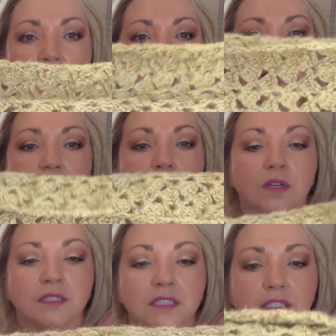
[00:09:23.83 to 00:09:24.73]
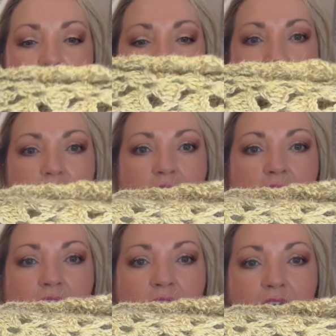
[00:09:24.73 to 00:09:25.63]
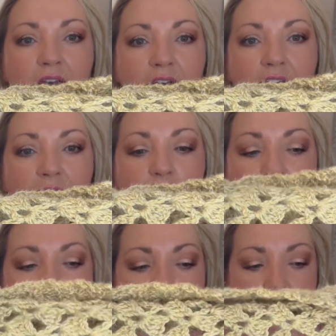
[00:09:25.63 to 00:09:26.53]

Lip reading: and you can see how pretty these